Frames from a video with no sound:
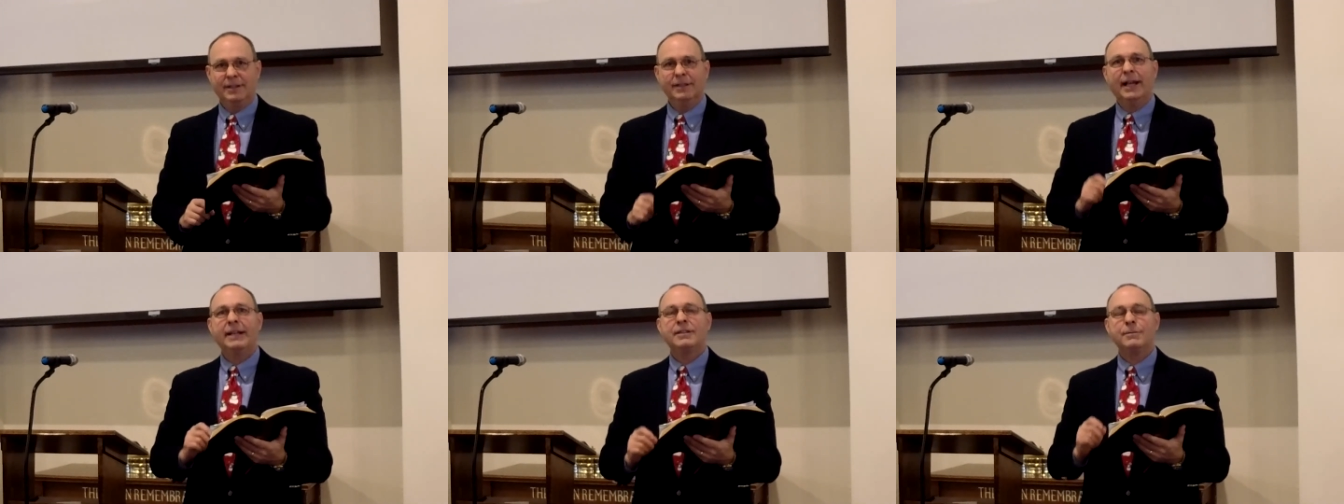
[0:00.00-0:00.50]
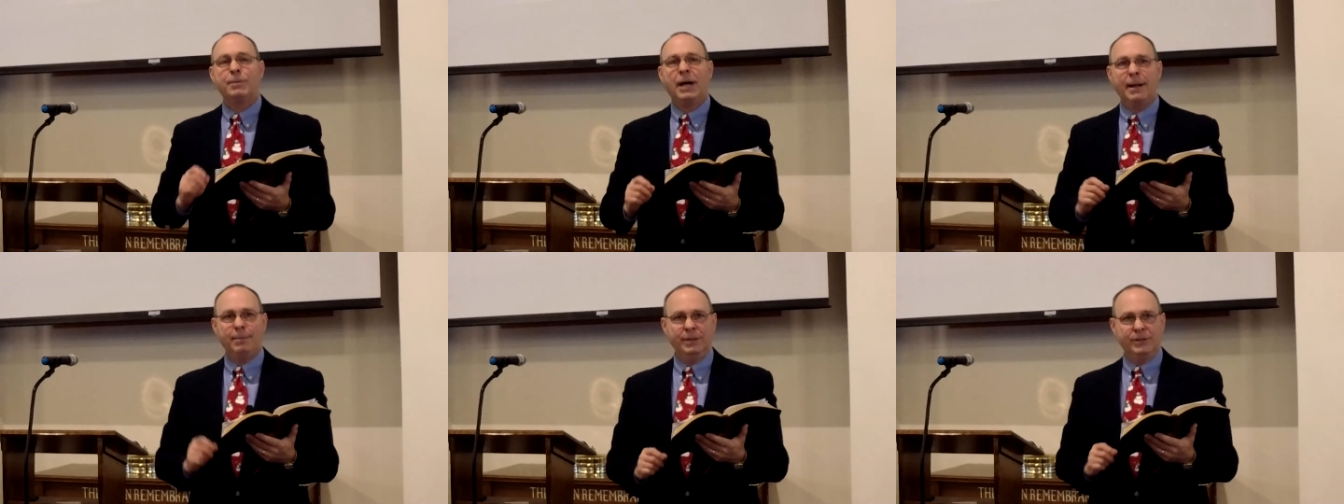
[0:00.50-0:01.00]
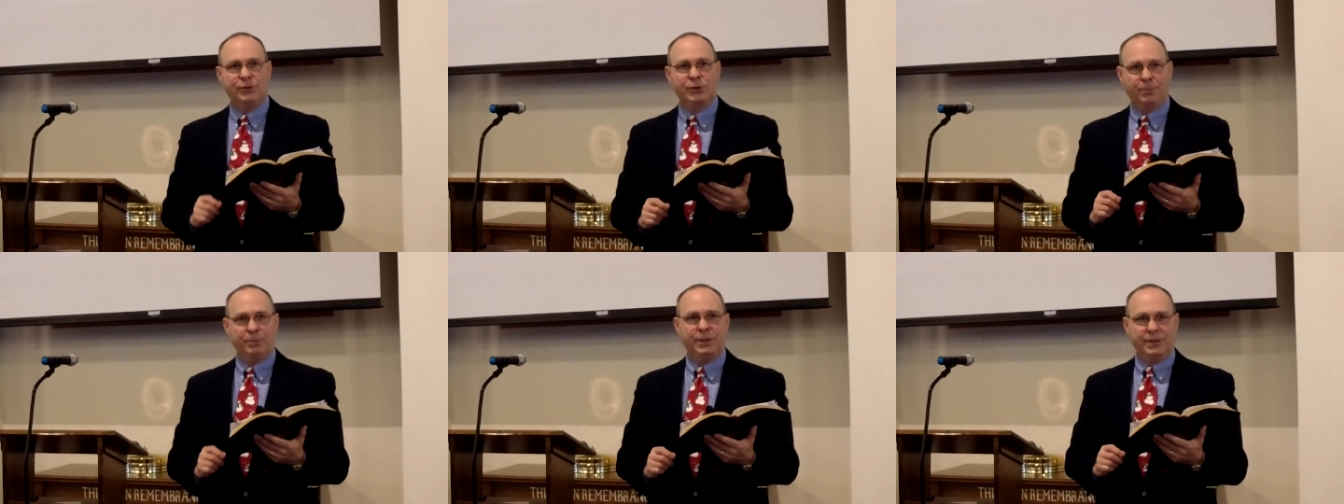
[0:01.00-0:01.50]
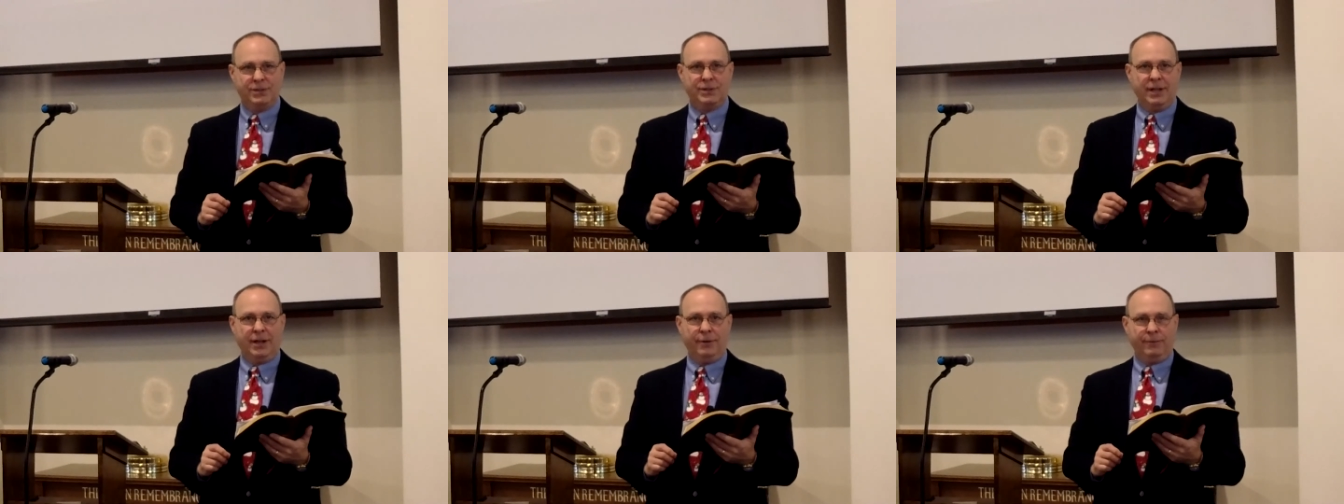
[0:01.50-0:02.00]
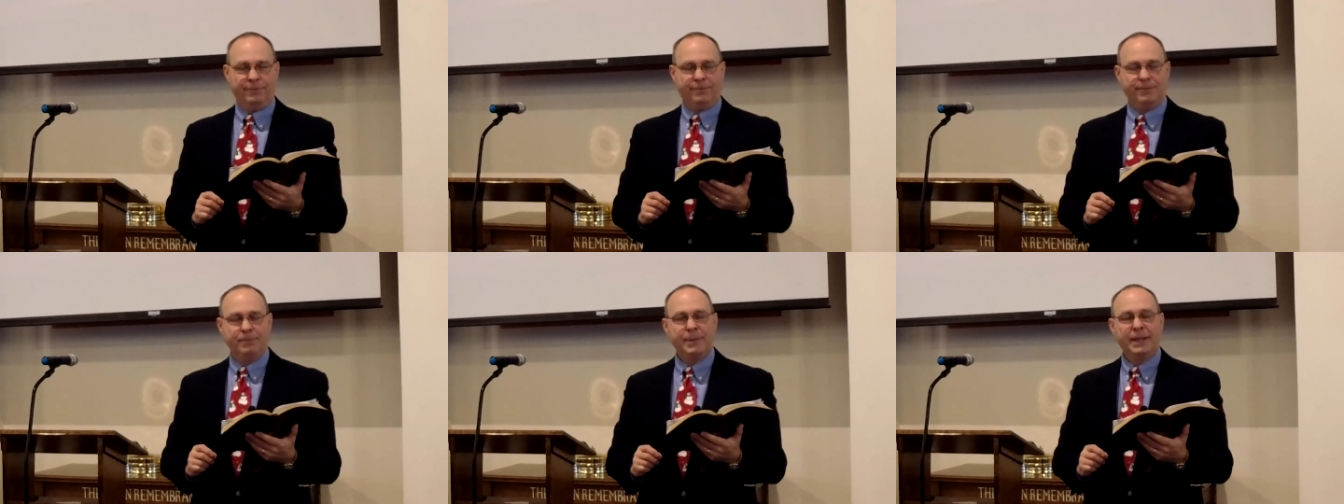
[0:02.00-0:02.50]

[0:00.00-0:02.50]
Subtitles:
Let the Bible interpret itself.